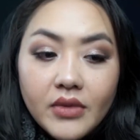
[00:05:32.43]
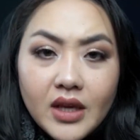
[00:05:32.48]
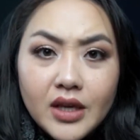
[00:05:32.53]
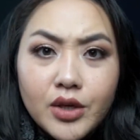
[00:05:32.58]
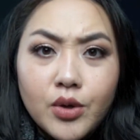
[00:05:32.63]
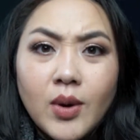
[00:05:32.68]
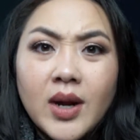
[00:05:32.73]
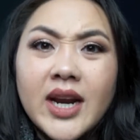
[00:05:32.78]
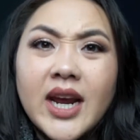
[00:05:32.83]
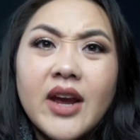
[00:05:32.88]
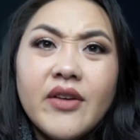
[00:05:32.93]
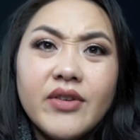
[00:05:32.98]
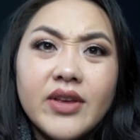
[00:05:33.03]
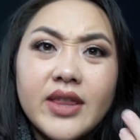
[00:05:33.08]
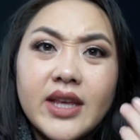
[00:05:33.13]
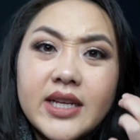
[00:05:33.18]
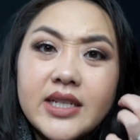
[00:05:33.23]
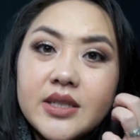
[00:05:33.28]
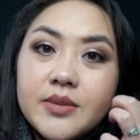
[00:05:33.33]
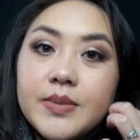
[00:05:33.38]
you want
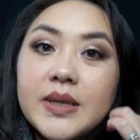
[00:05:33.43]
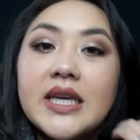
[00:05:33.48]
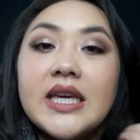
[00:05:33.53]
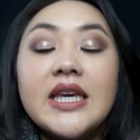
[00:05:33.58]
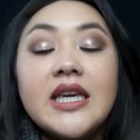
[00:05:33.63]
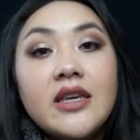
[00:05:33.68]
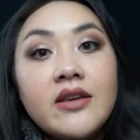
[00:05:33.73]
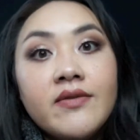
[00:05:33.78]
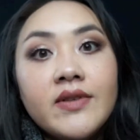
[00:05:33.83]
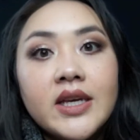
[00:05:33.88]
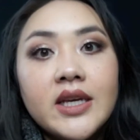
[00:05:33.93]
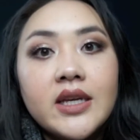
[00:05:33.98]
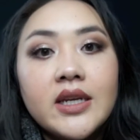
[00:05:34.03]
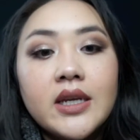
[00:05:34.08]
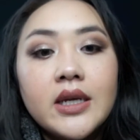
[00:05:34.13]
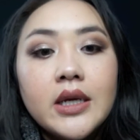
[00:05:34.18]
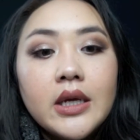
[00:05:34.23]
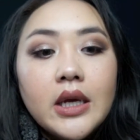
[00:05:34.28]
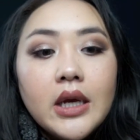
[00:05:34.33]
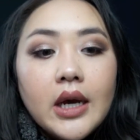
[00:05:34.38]
everything to be
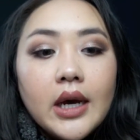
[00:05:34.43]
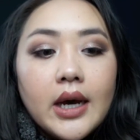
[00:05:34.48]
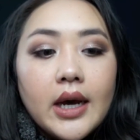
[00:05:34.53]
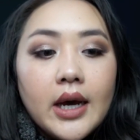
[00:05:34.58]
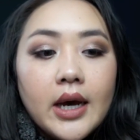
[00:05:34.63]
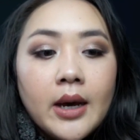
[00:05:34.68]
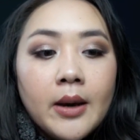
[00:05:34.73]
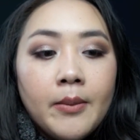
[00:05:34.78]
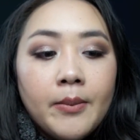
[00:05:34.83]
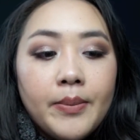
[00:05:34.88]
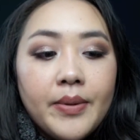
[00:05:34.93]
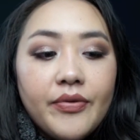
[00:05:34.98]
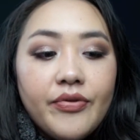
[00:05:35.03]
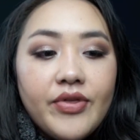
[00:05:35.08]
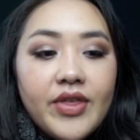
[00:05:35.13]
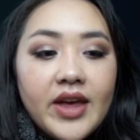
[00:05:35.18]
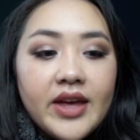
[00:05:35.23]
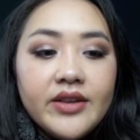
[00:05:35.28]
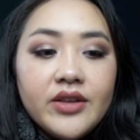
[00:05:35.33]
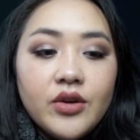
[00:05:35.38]
even, but
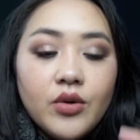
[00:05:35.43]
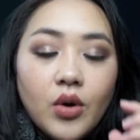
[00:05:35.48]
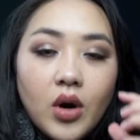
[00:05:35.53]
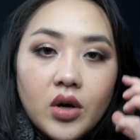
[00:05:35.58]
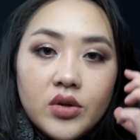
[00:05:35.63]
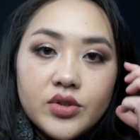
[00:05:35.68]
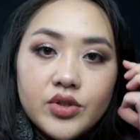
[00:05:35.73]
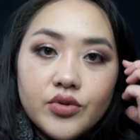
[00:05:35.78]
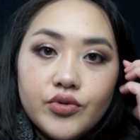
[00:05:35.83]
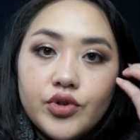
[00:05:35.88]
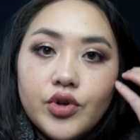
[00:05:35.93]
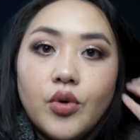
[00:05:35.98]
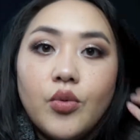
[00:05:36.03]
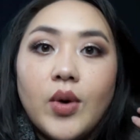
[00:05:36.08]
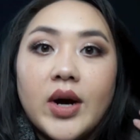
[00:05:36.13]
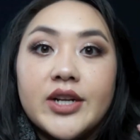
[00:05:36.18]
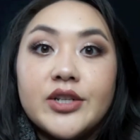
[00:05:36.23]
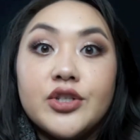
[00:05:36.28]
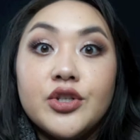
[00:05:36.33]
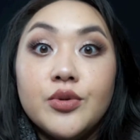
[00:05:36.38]
then you also don't
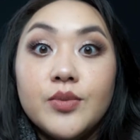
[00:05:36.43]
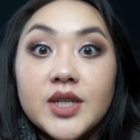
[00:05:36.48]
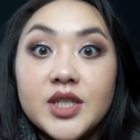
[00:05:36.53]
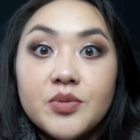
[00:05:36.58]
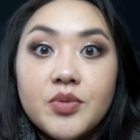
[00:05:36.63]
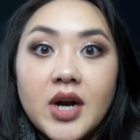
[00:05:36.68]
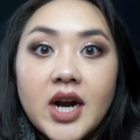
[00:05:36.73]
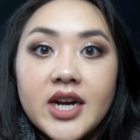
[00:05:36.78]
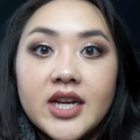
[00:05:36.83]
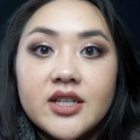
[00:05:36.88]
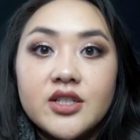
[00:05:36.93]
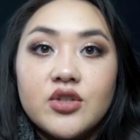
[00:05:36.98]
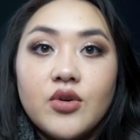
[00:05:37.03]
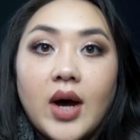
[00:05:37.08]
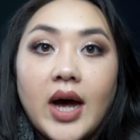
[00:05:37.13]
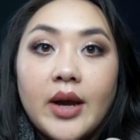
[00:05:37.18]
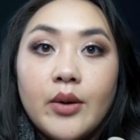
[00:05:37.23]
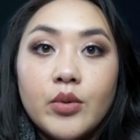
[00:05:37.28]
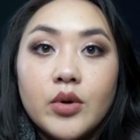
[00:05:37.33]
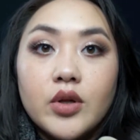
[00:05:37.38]
want too much product. So
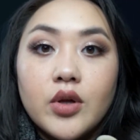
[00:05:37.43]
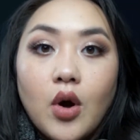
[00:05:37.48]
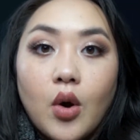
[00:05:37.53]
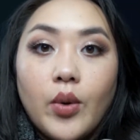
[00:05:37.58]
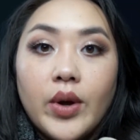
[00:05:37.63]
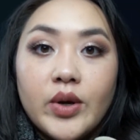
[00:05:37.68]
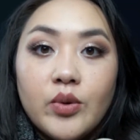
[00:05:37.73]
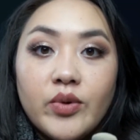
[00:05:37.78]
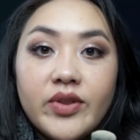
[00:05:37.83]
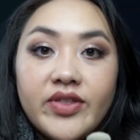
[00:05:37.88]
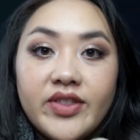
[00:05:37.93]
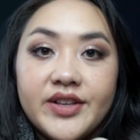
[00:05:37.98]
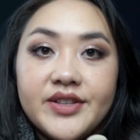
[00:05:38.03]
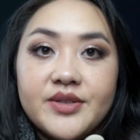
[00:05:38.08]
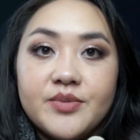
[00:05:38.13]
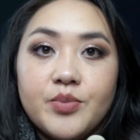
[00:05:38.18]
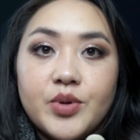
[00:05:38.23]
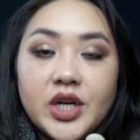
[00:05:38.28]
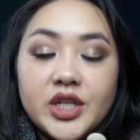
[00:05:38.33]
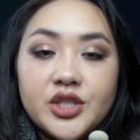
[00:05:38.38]
I will go in with
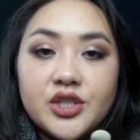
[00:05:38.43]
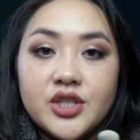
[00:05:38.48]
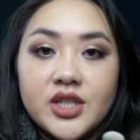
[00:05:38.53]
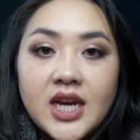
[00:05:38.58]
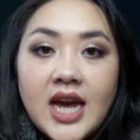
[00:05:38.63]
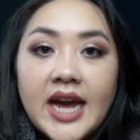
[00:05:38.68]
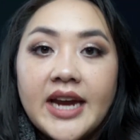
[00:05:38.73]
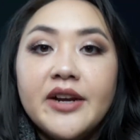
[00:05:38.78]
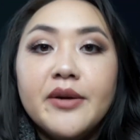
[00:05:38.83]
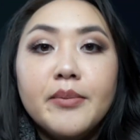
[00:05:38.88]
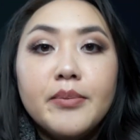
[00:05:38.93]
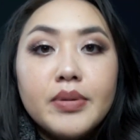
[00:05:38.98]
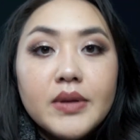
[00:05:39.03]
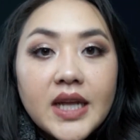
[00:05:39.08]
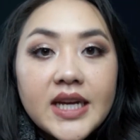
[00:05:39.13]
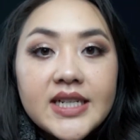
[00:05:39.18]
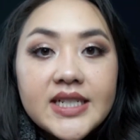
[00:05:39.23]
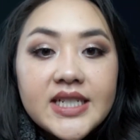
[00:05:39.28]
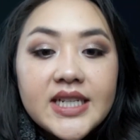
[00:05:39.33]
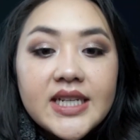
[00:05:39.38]
this brush to kind of
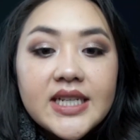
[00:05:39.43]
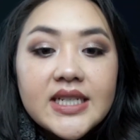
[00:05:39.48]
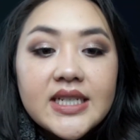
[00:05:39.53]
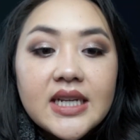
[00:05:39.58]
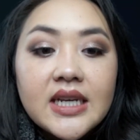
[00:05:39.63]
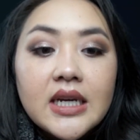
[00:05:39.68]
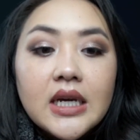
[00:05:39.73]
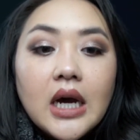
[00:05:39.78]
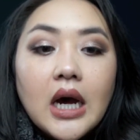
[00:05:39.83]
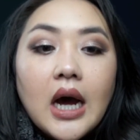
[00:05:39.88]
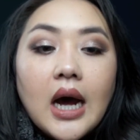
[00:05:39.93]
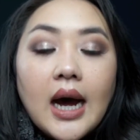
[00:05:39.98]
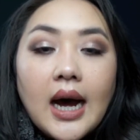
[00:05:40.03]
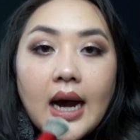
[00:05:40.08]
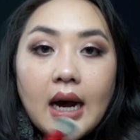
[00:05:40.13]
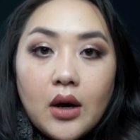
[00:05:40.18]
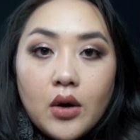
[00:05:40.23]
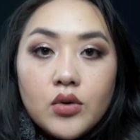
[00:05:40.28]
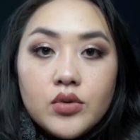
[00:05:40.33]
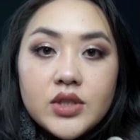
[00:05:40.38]
blend it
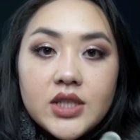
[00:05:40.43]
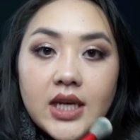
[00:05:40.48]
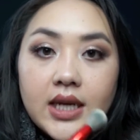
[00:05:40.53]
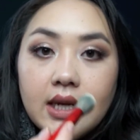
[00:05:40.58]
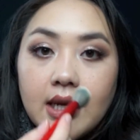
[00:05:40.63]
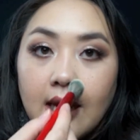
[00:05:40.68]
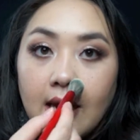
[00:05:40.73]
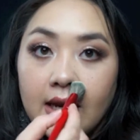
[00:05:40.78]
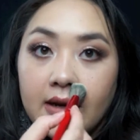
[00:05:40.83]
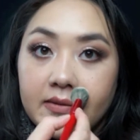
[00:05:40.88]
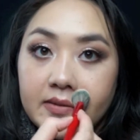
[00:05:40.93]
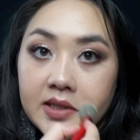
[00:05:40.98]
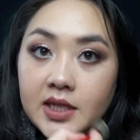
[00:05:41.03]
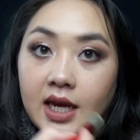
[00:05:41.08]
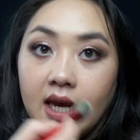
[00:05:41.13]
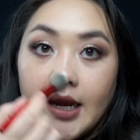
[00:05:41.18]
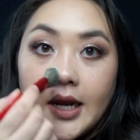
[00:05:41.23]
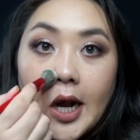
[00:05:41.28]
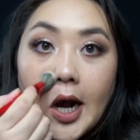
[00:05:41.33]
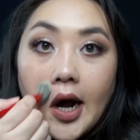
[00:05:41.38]
out and kind of
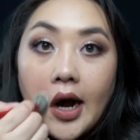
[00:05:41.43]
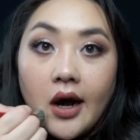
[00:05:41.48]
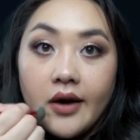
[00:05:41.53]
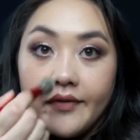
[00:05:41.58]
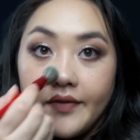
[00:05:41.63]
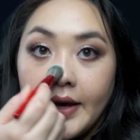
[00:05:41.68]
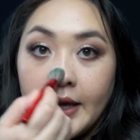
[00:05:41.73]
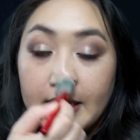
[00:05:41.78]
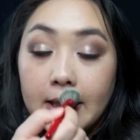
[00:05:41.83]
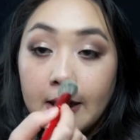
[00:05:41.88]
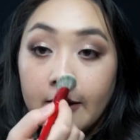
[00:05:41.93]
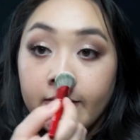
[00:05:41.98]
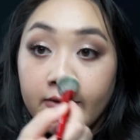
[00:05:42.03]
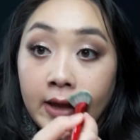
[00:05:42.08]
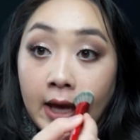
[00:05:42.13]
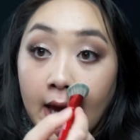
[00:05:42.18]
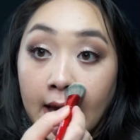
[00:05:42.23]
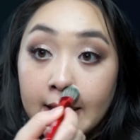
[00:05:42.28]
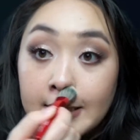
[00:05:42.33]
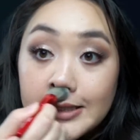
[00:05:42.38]
take off any of
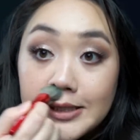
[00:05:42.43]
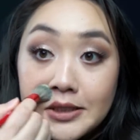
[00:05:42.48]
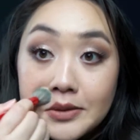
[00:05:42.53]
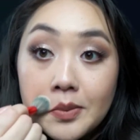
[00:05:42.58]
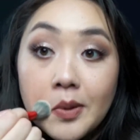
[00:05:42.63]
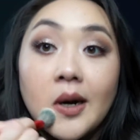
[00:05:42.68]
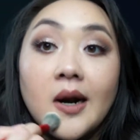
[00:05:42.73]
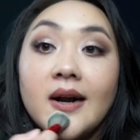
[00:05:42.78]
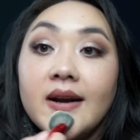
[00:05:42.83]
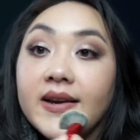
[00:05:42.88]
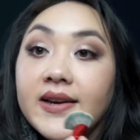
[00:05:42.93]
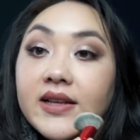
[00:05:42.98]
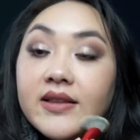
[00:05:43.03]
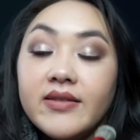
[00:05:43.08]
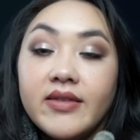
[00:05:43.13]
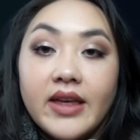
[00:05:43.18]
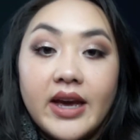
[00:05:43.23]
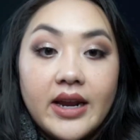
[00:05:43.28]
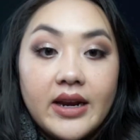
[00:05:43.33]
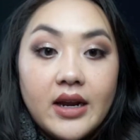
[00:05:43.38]
the excess
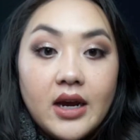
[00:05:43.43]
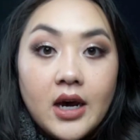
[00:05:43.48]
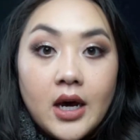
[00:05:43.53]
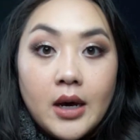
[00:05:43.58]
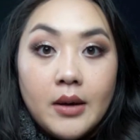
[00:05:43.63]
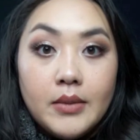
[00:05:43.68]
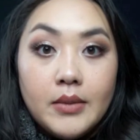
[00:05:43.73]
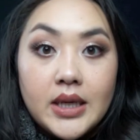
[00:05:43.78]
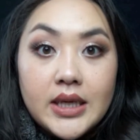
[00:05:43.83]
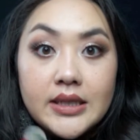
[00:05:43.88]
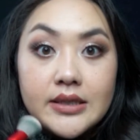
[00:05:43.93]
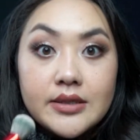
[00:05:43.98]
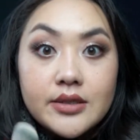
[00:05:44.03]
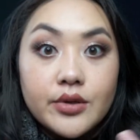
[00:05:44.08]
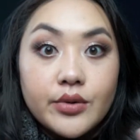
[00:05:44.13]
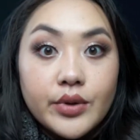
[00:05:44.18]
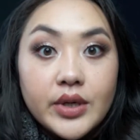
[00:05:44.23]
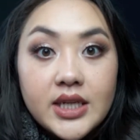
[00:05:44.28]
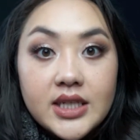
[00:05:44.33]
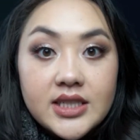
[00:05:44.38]
product that is
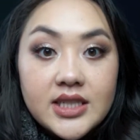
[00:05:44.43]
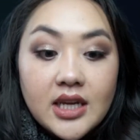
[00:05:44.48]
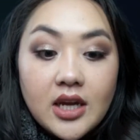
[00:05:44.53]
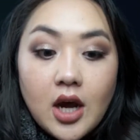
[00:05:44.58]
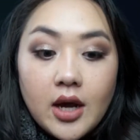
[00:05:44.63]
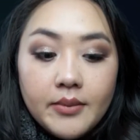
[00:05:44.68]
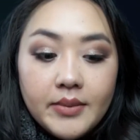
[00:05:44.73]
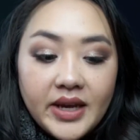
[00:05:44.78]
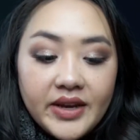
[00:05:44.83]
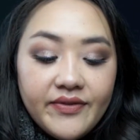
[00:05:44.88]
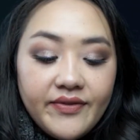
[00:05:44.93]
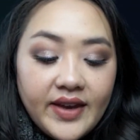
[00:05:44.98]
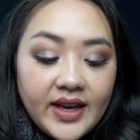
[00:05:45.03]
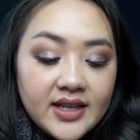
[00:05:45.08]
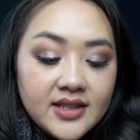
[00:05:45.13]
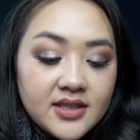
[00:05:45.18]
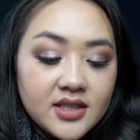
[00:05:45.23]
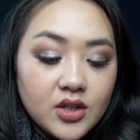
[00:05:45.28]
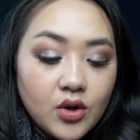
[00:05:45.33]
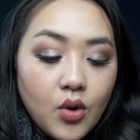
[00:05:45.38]
creasing on my
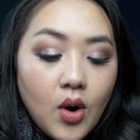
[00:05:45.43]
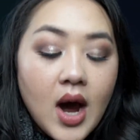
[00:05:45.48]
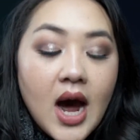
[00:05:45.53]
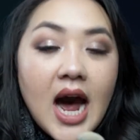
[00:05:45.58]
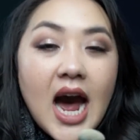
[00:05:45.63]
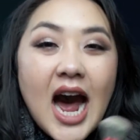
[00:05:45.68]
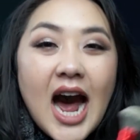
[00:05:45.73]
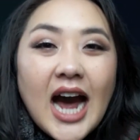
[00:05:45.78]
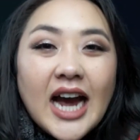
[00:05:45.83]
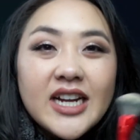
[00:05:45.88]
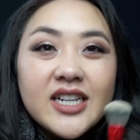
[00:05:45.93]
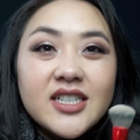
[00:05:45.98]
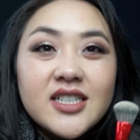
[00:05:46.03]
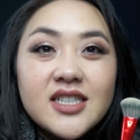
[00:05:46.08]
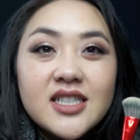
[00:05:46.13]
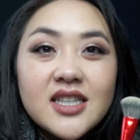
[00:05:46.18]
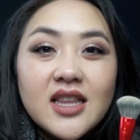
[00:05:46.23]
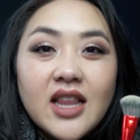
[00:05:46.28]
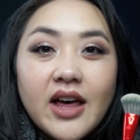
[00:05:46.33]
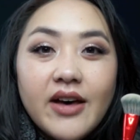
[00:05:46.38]
face. So I
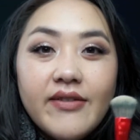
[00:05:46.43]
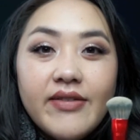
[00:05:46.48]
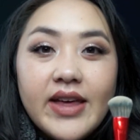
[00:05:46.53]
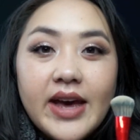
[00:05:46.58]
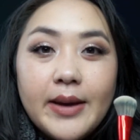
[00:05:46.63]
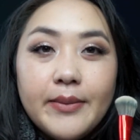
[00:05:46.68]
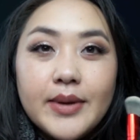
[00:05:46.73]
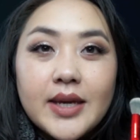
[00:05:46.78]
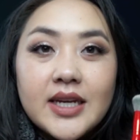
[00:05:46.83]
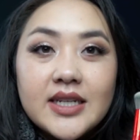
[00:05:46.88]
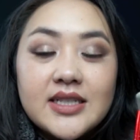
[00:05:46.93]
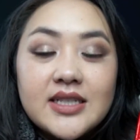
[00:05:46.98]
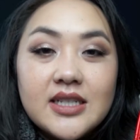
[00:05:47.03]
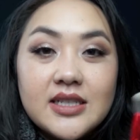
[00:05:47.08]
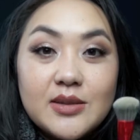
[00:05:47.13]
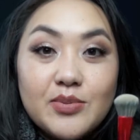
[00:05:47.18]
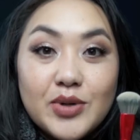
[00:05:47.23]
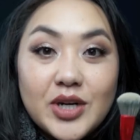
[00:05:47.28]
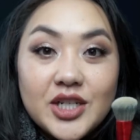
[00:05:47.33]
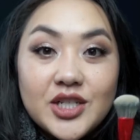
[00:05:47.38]
just love that because
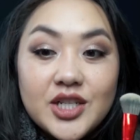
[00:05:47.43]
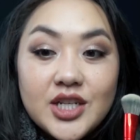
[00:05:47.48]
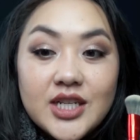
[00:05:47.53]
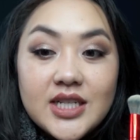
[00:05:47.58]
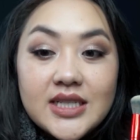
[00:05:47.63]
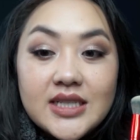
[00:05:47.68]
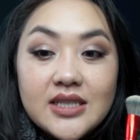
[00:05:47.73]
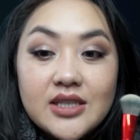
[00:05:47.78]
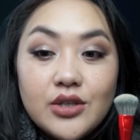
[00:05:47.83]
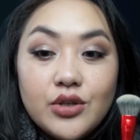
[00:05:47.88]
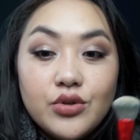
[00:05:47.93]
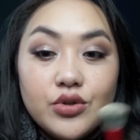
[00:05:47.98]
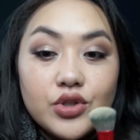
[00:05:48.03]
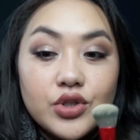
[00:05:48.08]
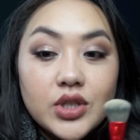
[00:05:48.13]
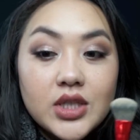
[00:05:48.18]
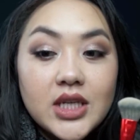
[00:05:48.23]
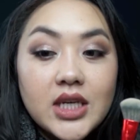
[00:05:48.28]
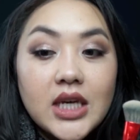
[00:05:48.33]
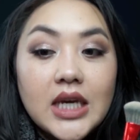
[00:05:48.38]
this brush is
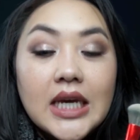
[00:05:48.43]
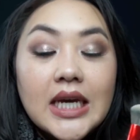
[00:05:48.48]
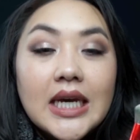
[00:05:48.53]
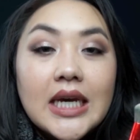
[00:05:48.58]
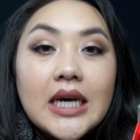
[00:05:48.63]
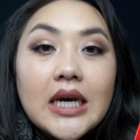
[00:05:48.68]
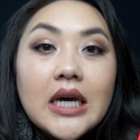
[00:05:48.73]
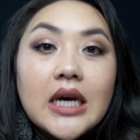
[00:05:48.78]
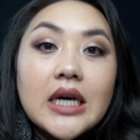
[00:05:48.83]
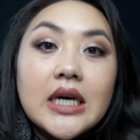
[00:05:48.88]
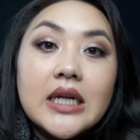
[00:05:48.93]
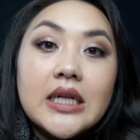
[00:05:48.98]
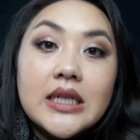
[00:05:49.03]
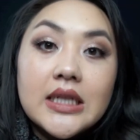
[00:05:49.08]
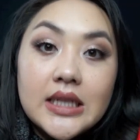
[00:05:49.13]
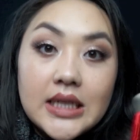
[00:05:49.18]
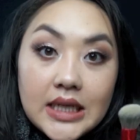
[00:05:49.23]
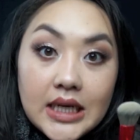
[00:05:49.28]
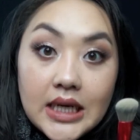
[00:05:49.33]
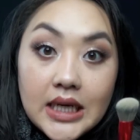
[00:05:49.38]
usually
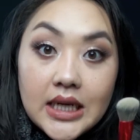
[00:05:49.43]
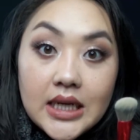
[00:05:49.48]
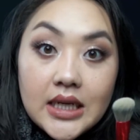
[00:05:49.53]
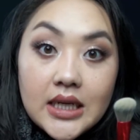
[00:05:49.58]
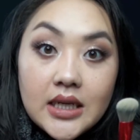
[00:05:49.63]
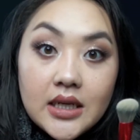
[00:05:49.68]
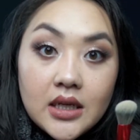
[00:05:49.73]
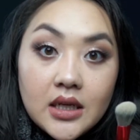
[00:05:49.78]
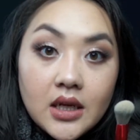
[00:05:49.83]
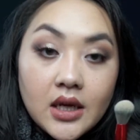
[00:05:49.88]
clean.